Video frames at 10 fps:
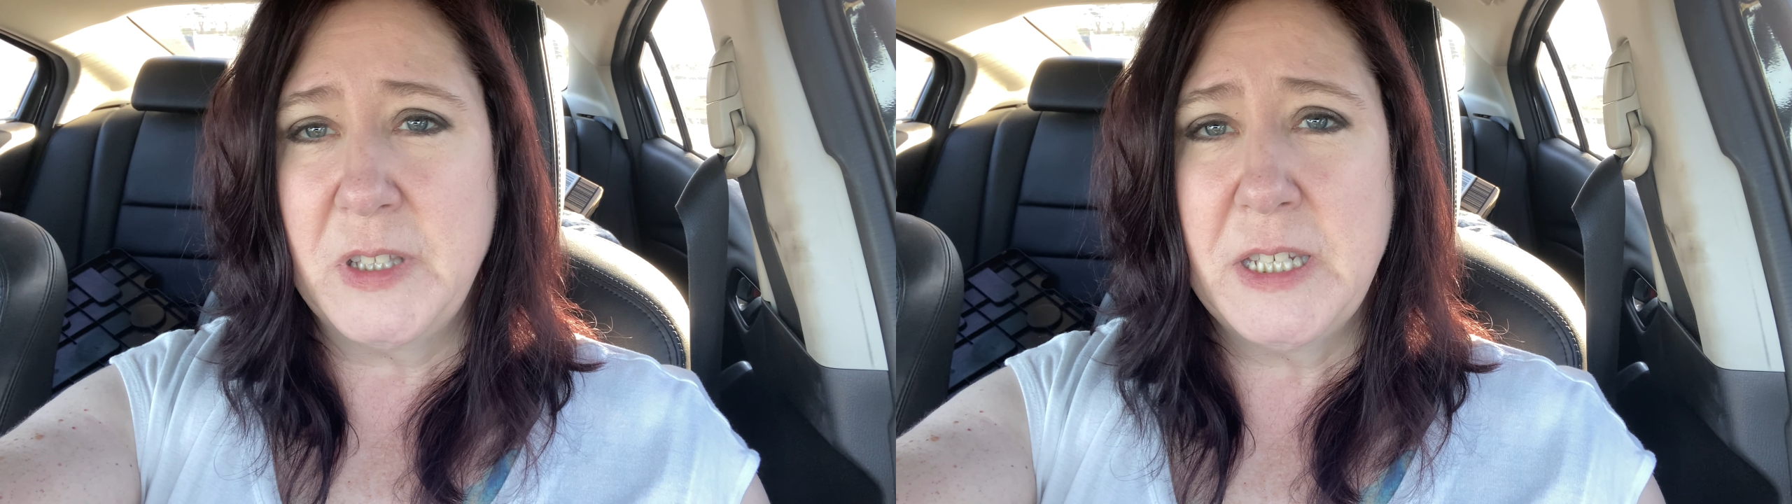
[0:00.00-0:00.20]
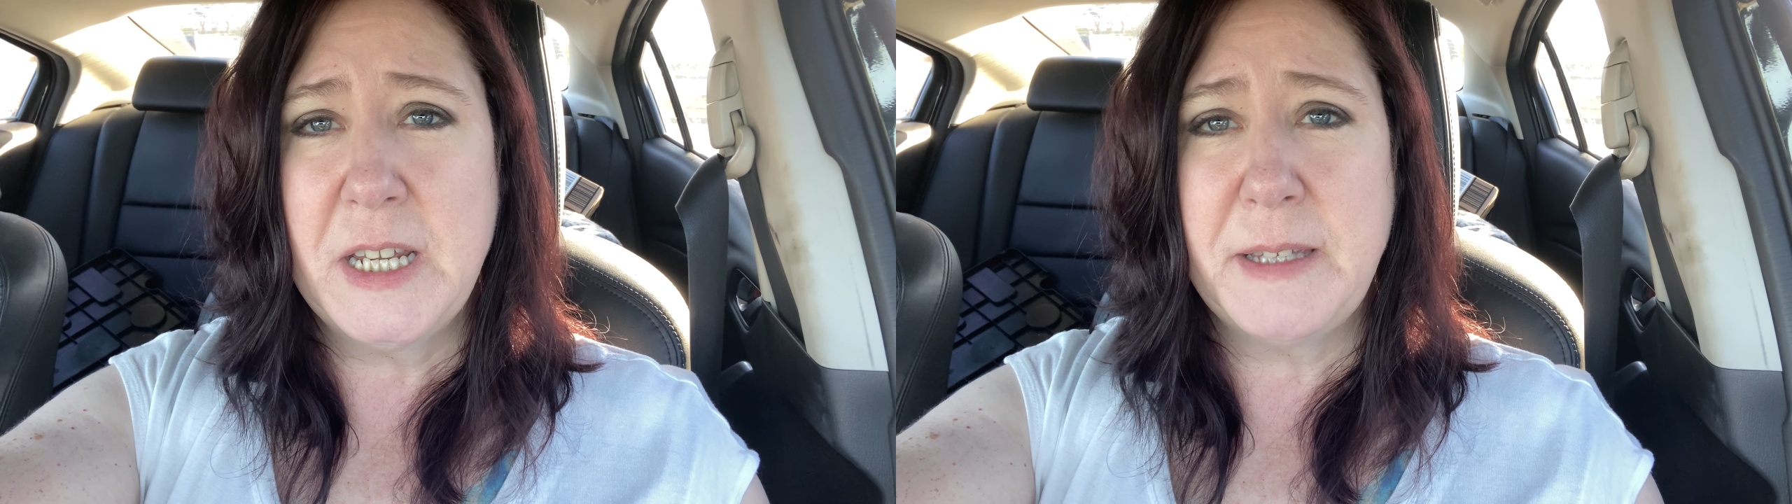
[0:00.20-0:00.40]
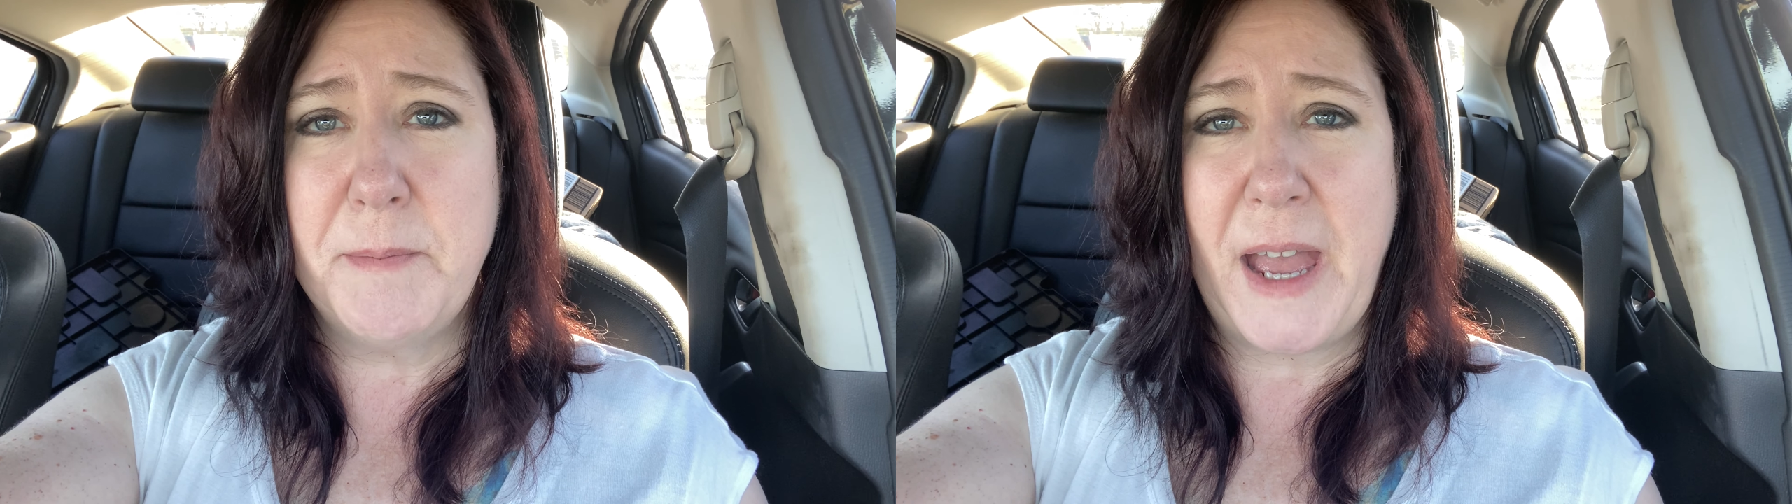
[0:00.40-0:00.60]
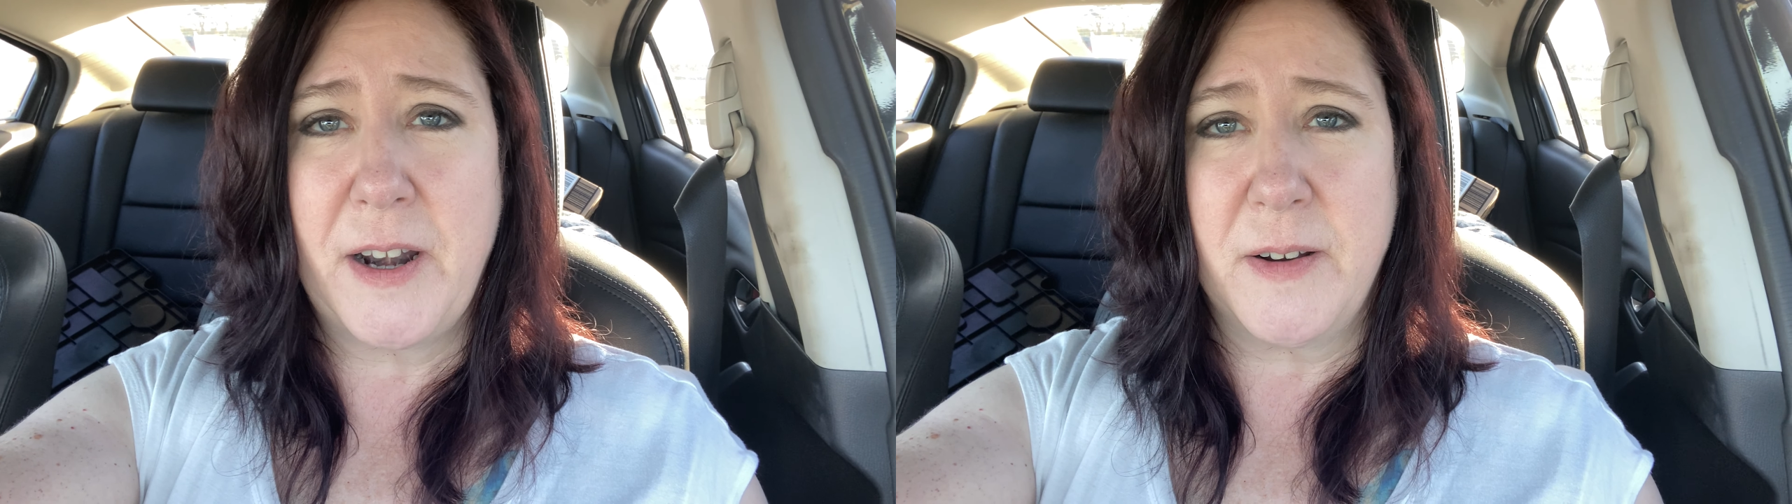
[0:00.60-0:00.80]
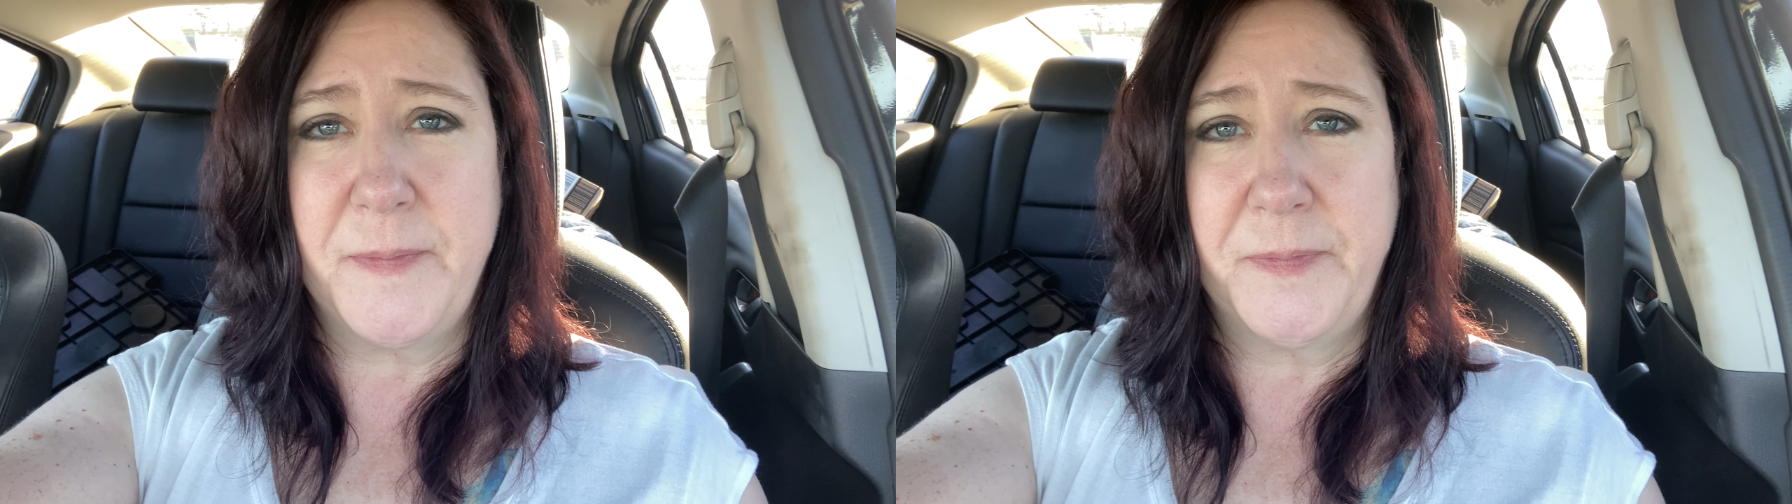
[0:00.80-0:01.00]
It doesn't
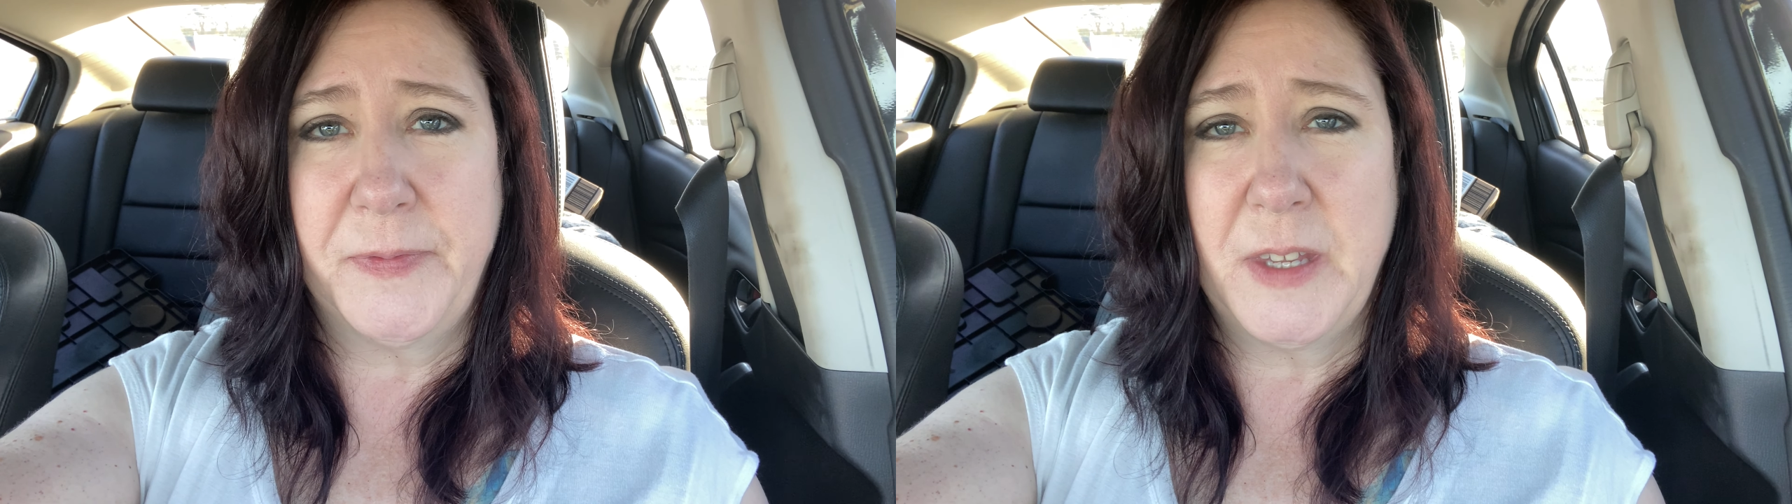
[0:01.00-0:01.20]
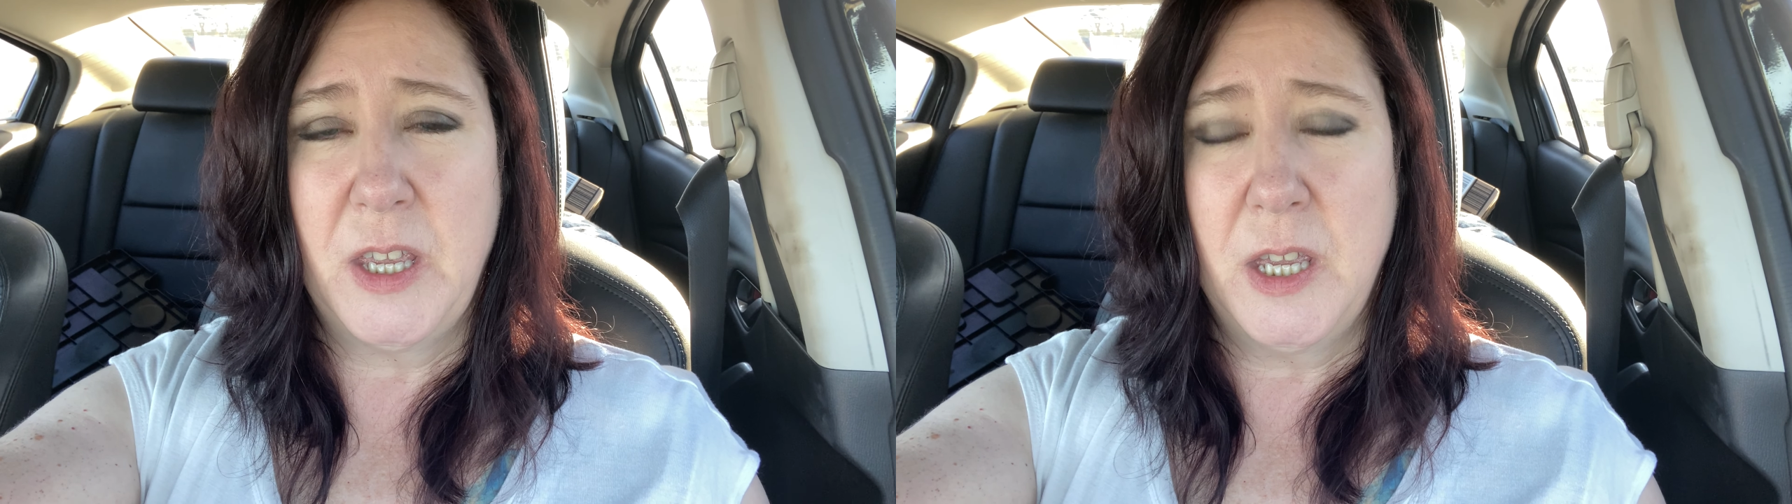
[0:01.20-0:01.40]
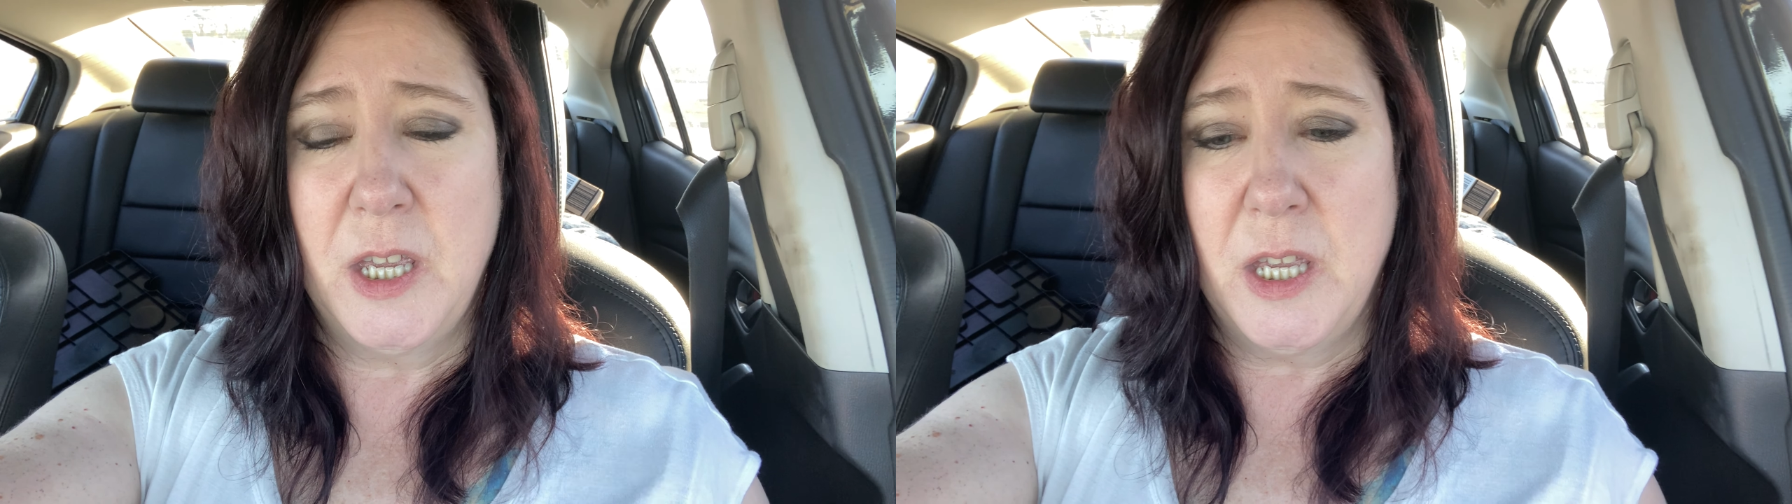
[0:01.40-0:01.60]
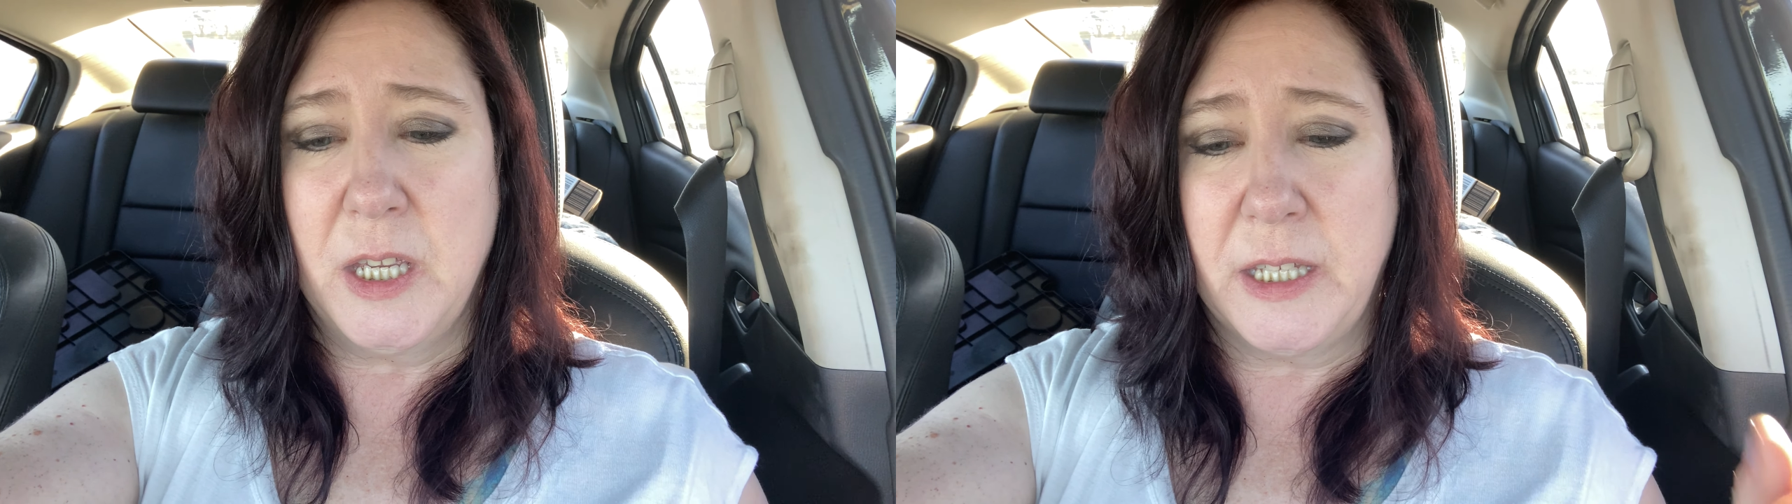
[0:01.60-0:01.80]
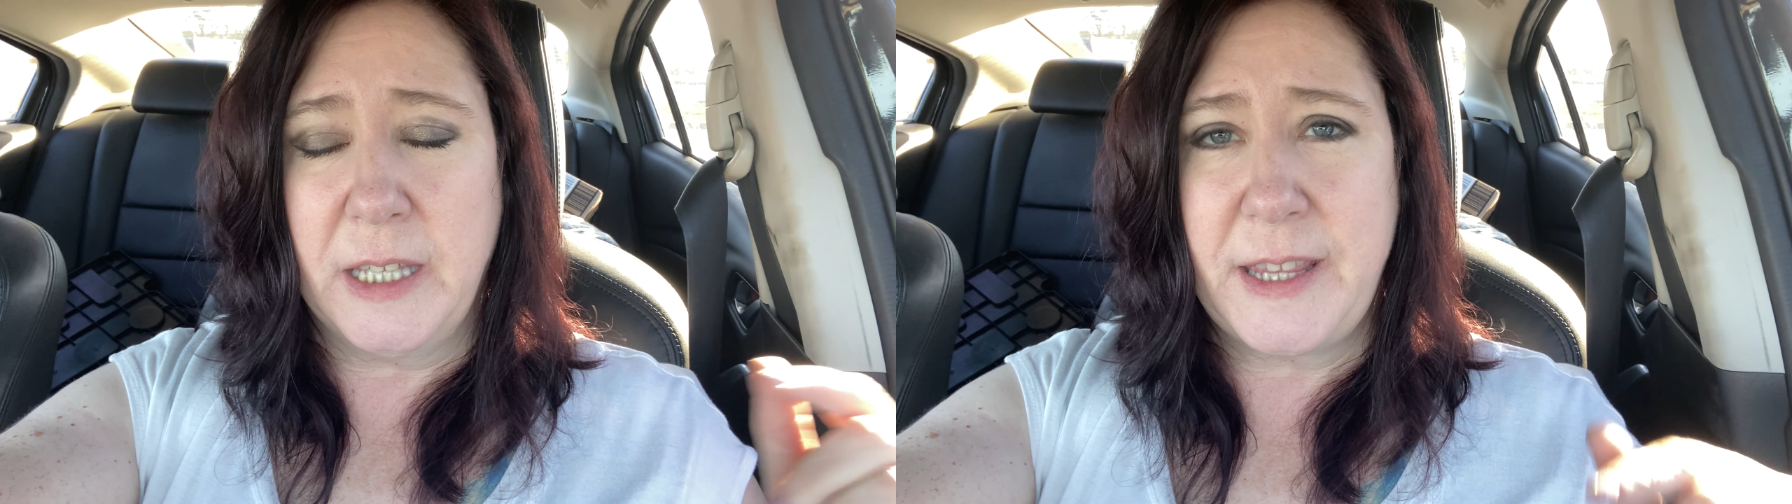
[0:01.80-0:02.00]
matter.
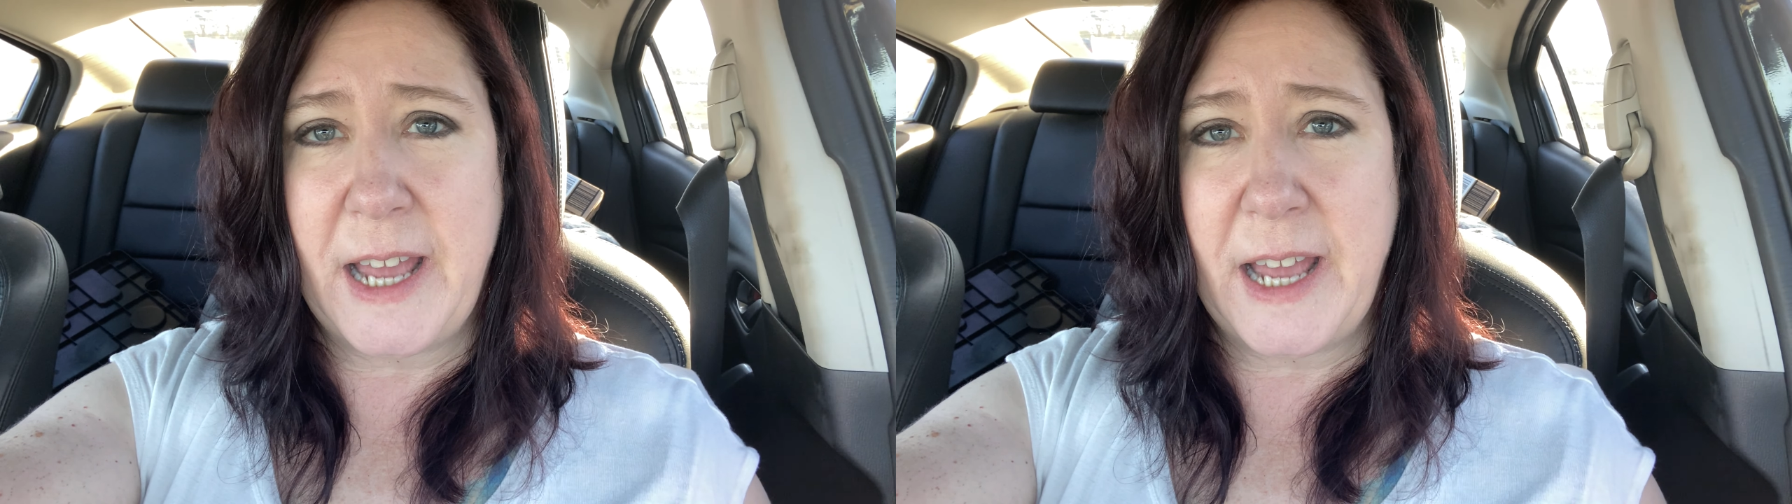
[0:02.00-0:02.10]
Get